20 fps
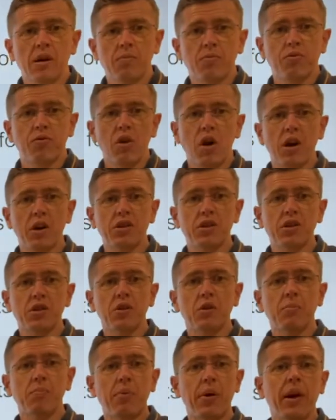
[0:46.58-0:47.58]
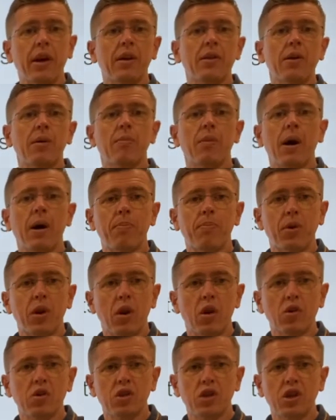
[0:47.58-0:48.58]
priced. You can pick them up a
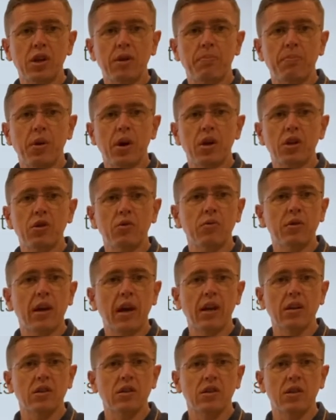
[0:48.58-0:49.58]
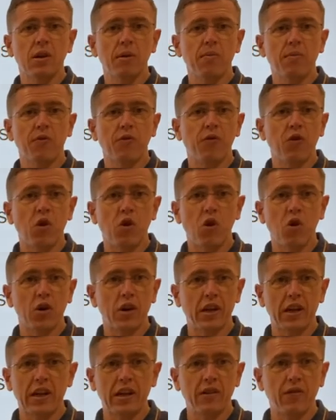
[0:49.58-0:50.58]
lot cheaper. You can get some for
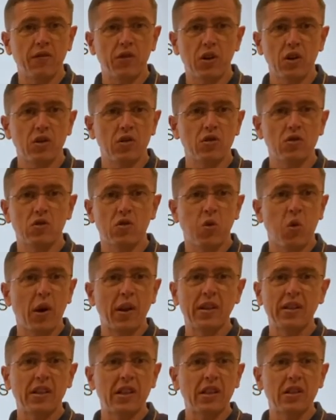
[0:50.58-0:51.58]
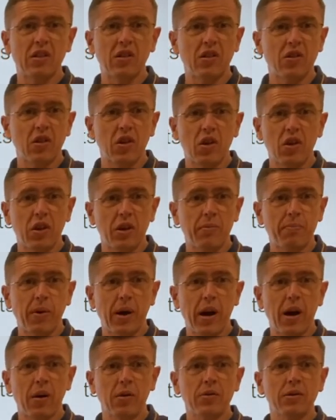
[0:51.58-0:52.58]
even 20 to 30
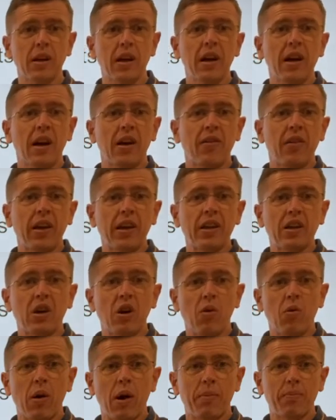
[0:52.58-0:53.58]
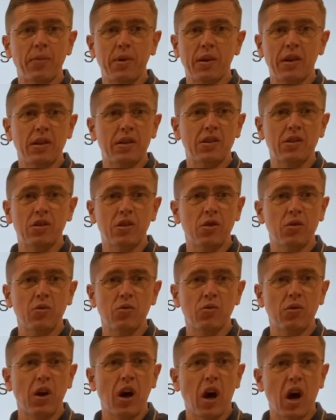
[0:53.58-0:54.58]
pounds, and they can go up into
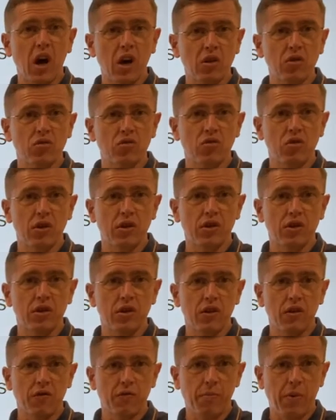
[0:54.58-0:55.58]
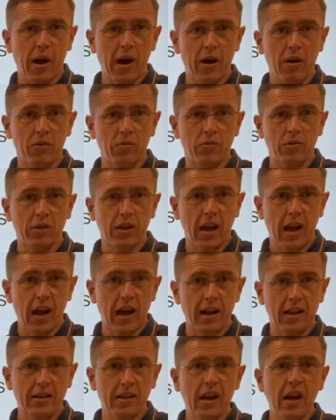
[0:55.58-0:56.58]
the hundreds of pounds.
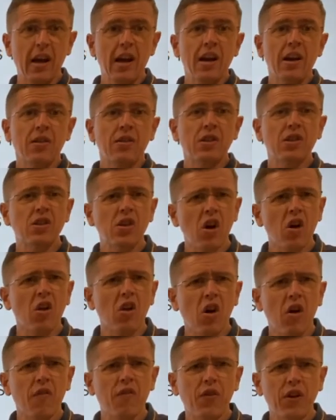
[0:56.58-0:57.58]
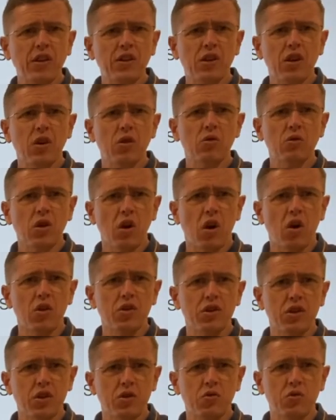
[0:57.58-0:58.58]
And there's not a lot of videos
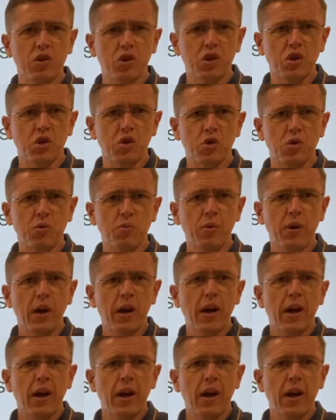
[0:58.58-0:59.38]
on YouTube